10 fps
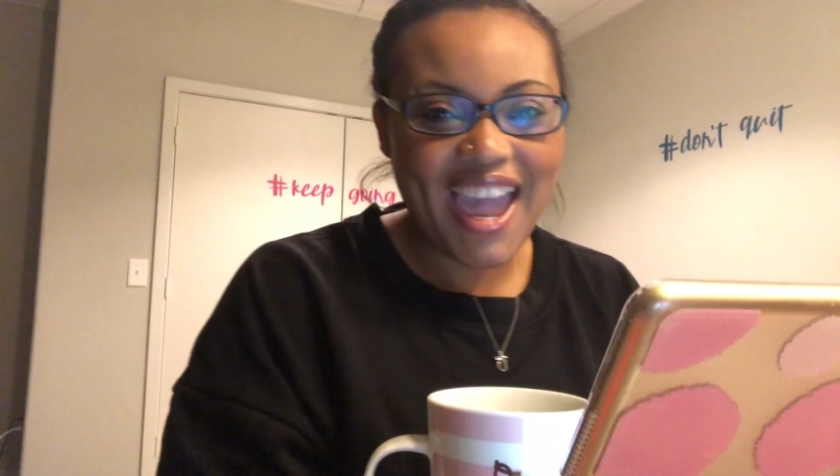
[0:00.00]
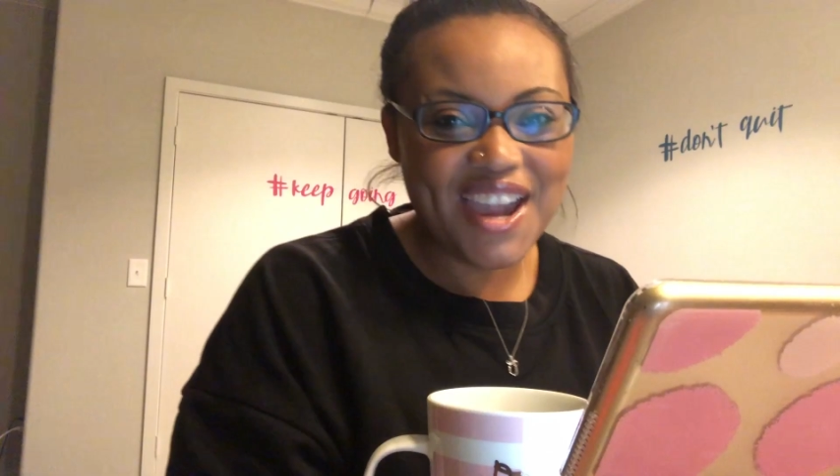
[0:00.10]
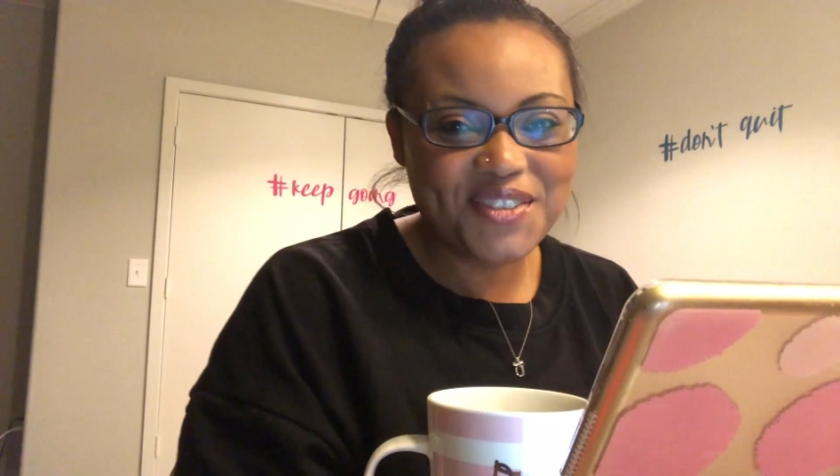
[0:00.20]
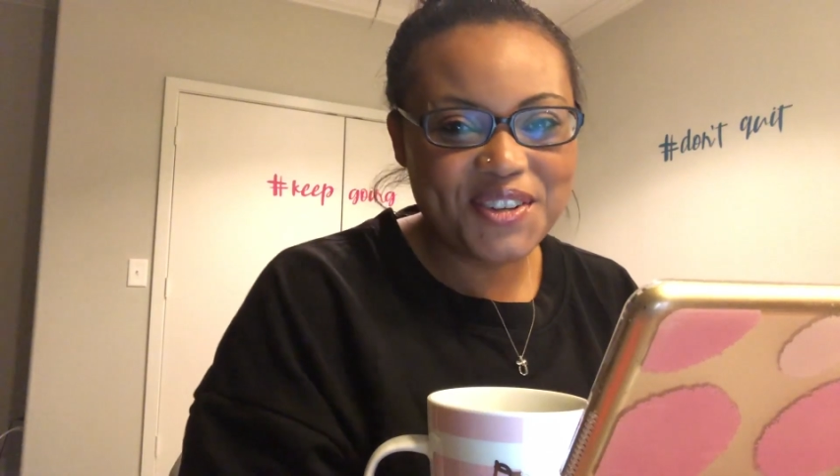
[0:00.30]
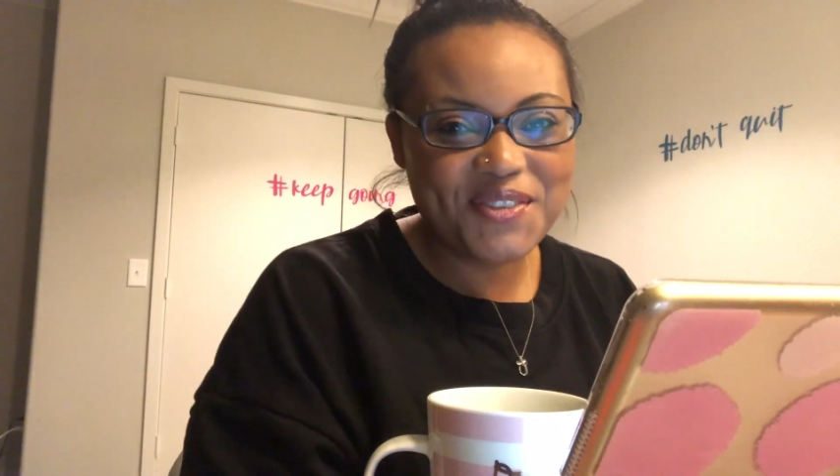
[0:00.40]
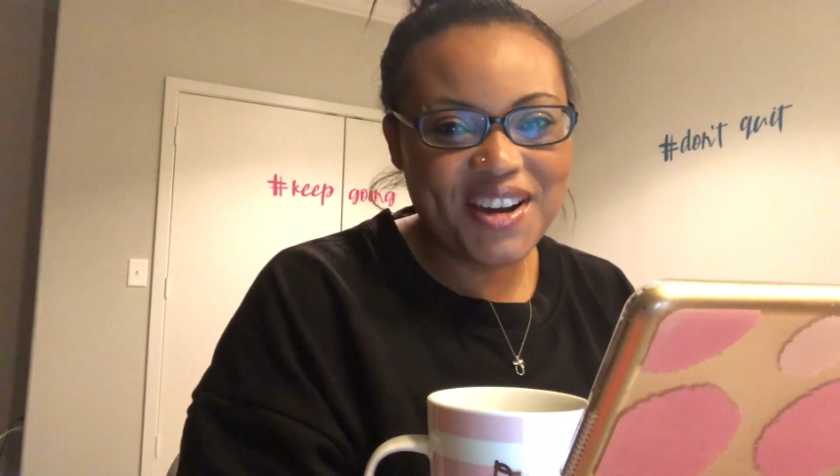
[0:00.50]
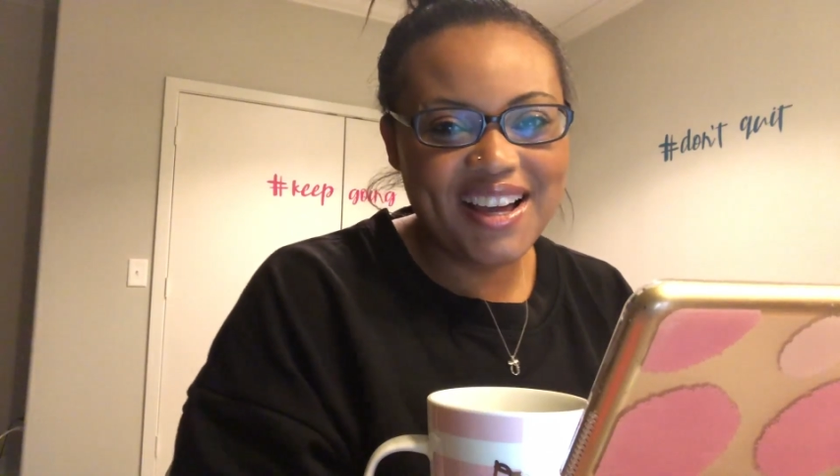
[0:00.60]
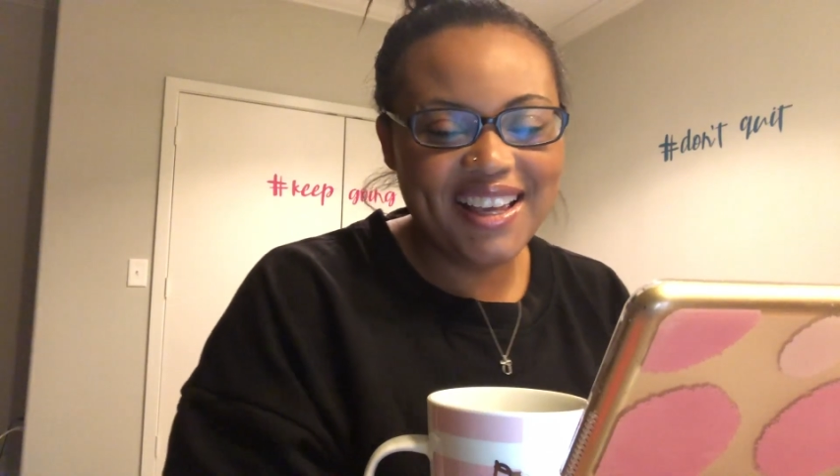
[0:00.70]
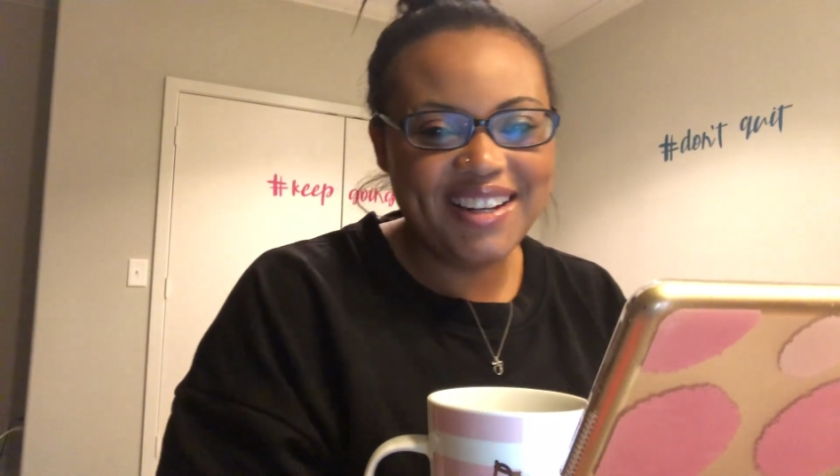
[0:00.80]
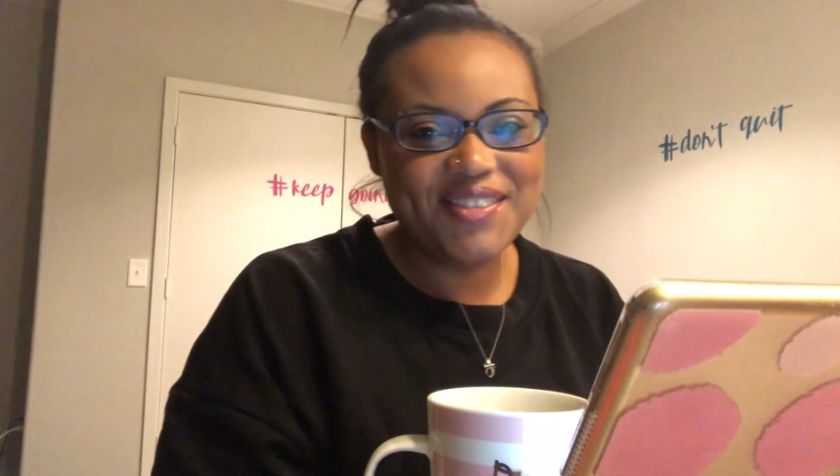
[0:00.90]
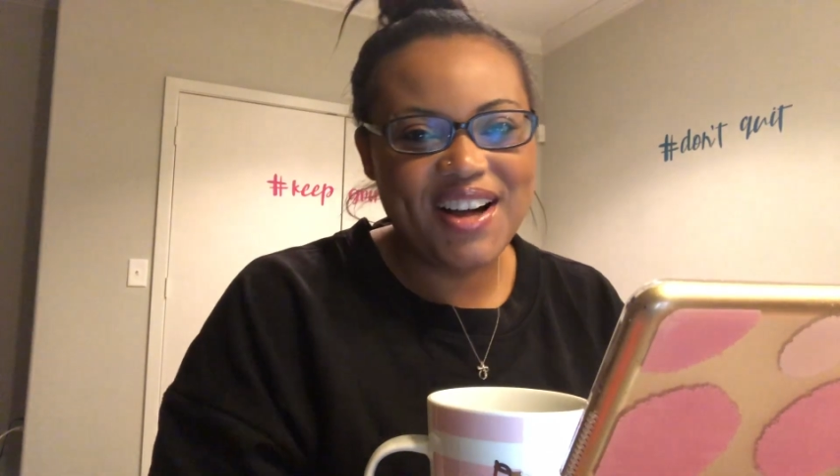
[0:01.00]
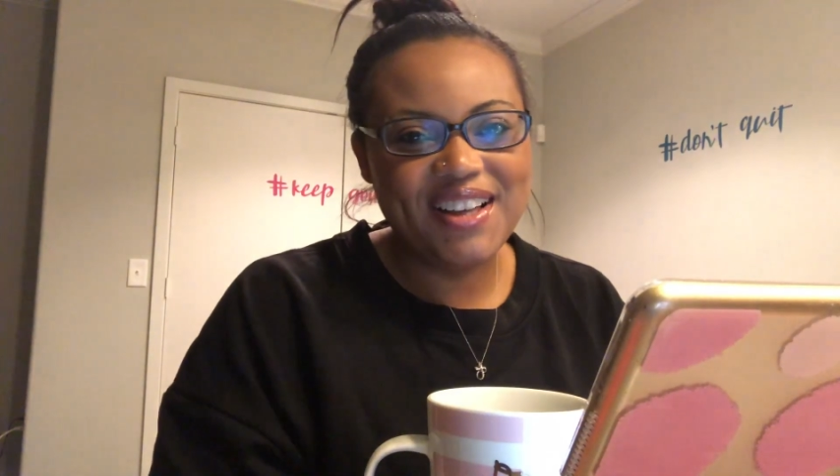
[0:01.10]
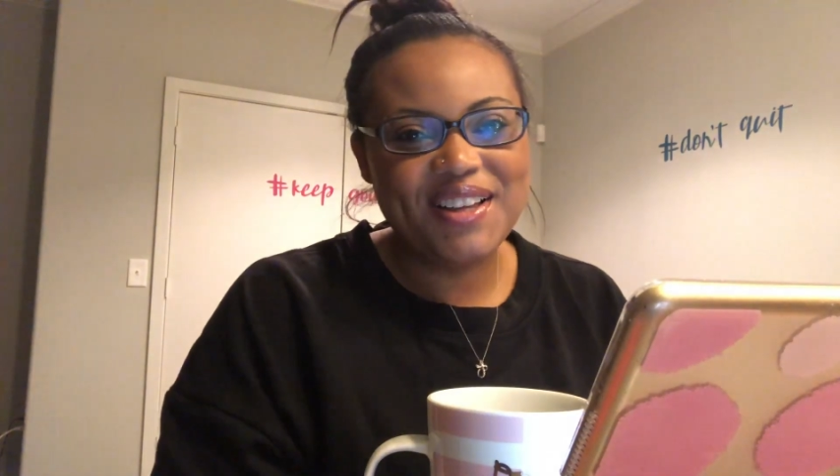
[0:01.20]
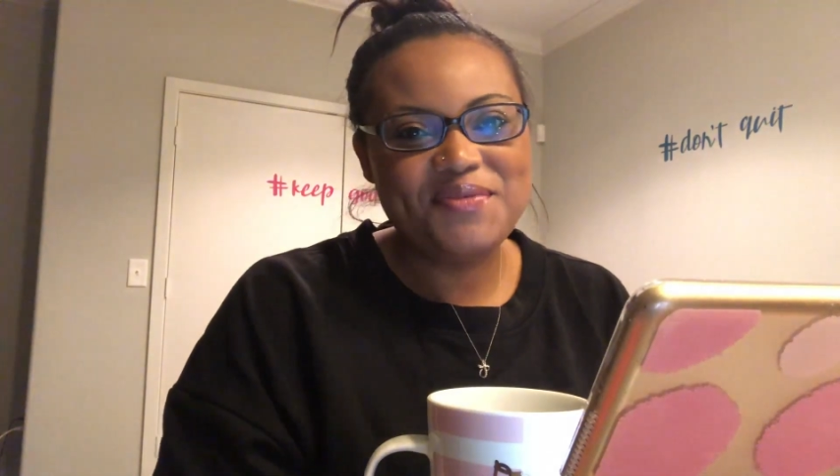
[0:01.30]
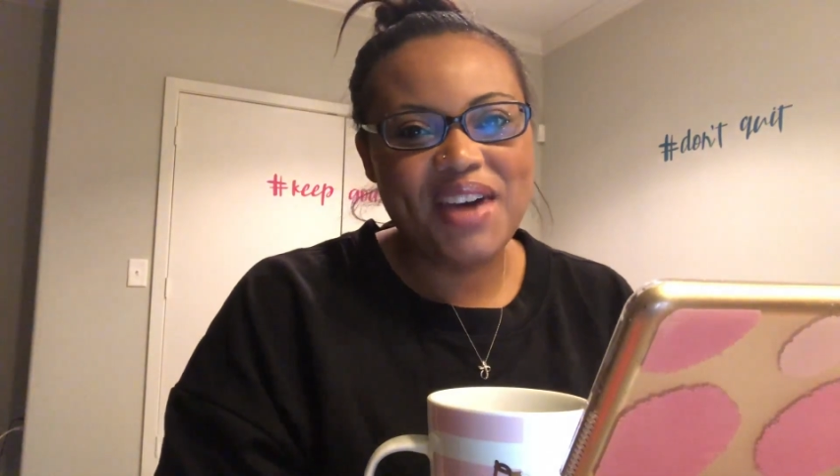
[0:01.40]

Hey everyone, welcome